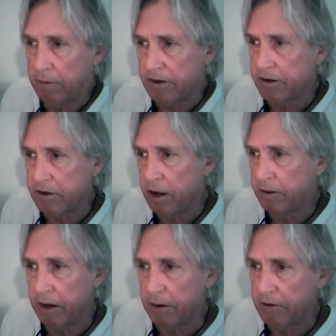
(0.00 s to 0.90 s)
This is
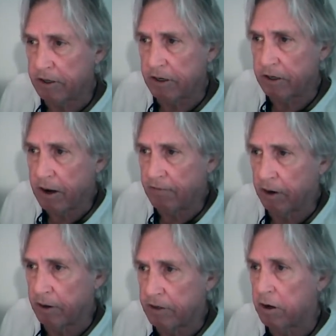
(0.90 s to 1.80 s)
nothing
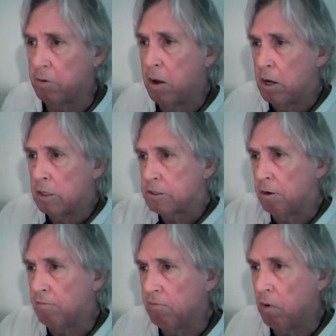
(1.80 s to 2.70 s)
insignificant.
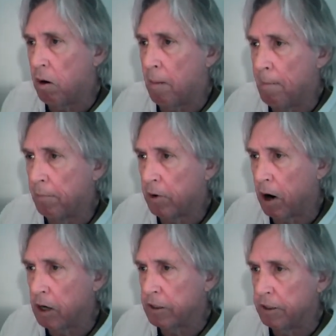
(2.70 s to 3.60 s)
So far,
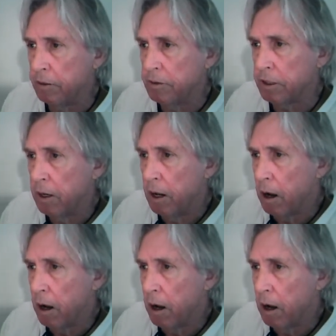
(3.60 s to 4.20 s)
cartoons,